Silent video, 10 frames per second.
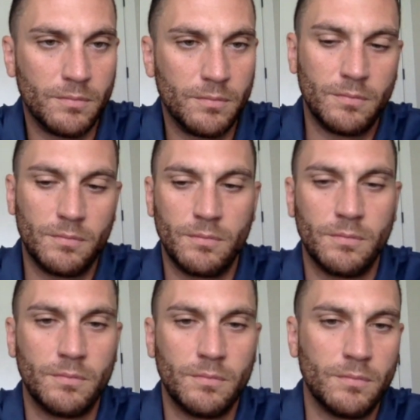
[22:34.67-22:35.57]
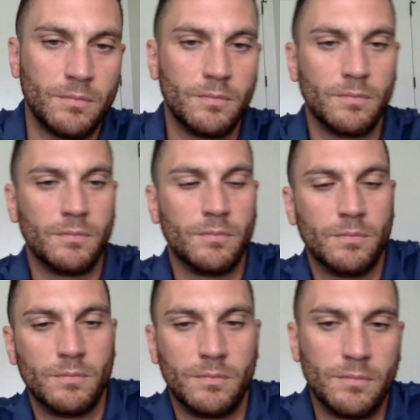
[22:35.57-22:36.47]

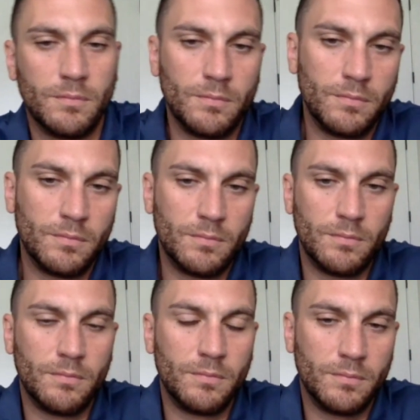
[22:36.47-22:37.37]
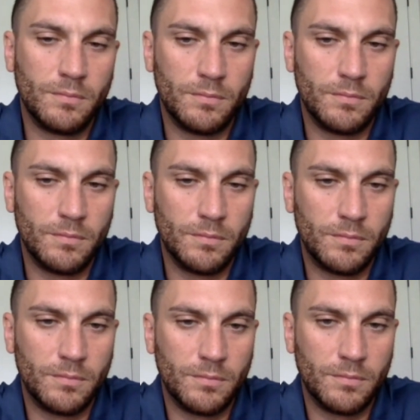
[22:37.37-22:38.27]

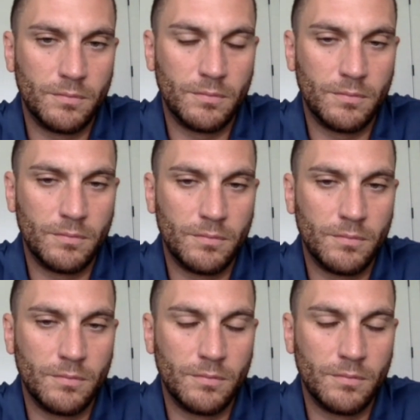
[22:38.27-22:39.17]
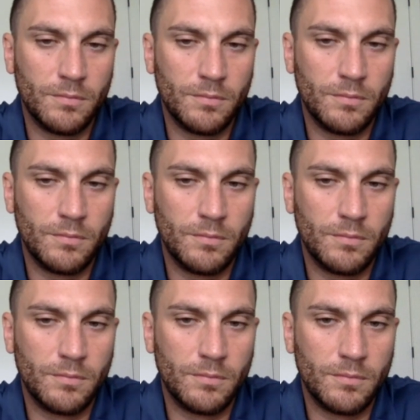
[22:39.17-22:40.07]

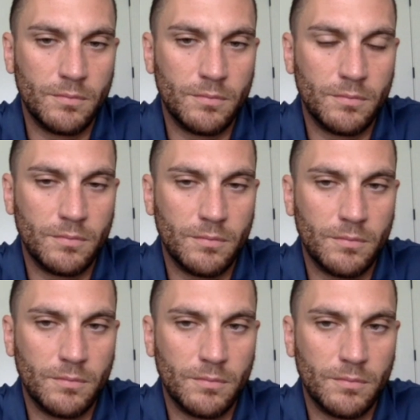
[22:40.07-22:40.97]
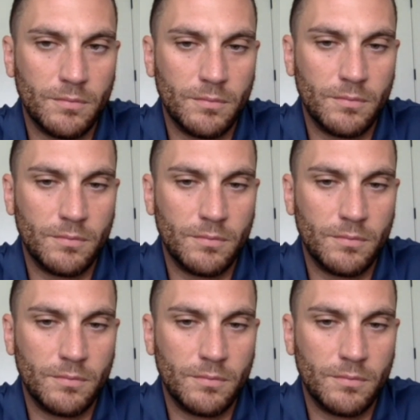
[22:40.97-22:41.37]
[no speech]